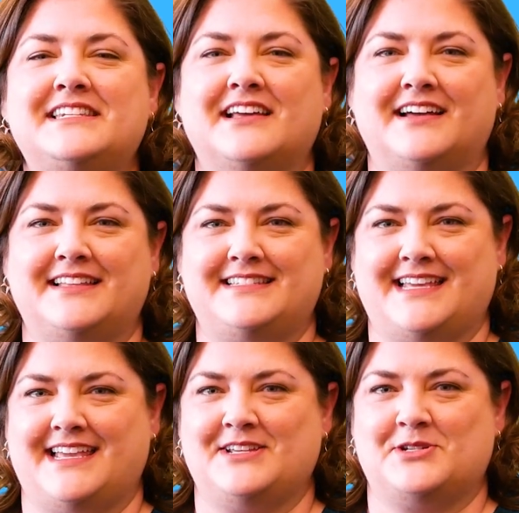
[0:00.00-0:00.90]
did not
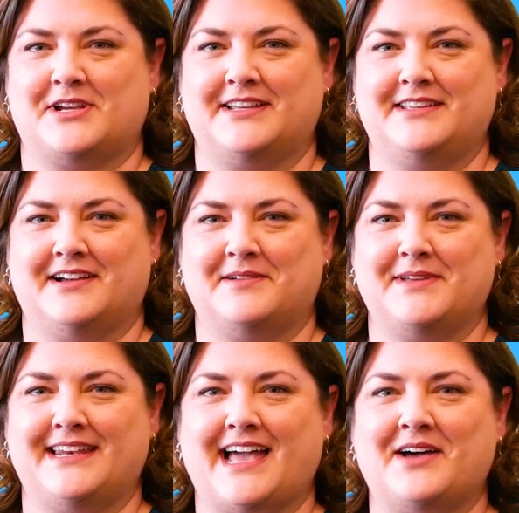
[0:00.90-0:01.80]
date Can
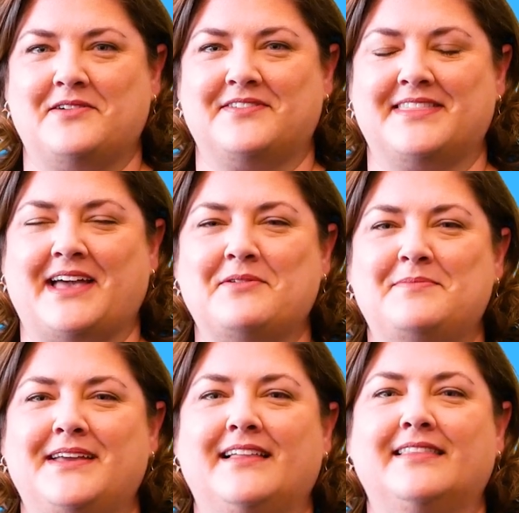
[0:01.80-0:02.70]
Yaman, however, that
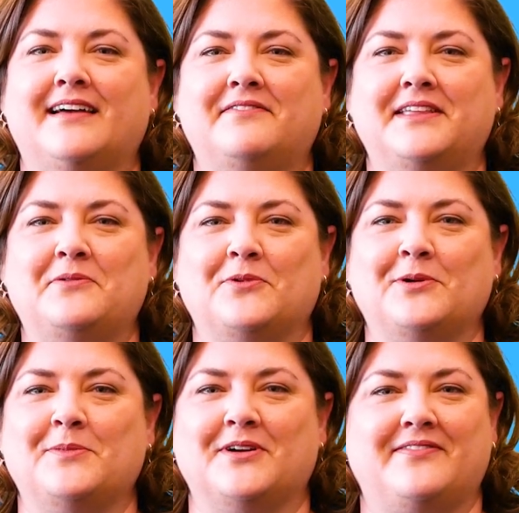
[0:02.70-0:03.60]
would be a lovely
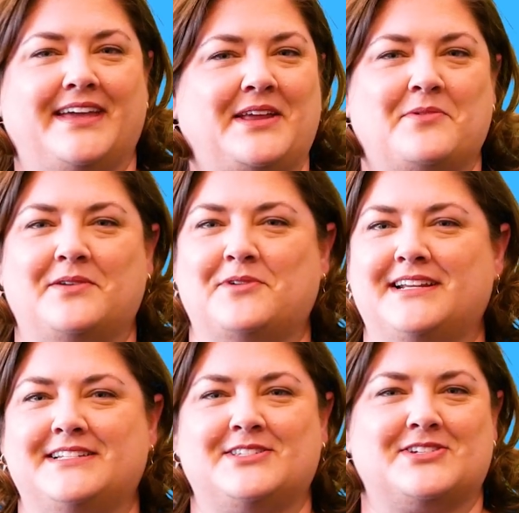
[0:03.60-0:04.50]
rumor if anyone
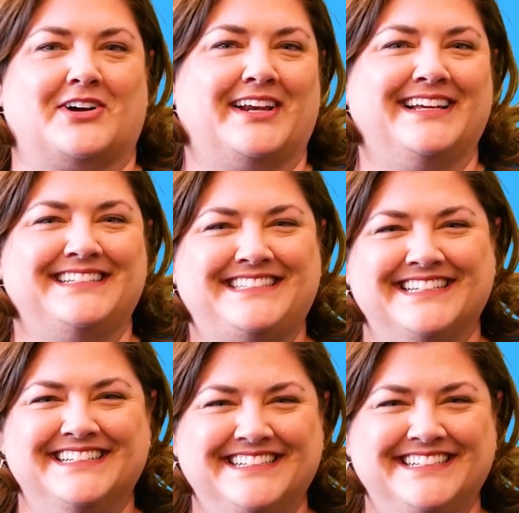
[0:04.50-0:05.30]
wanted to start it.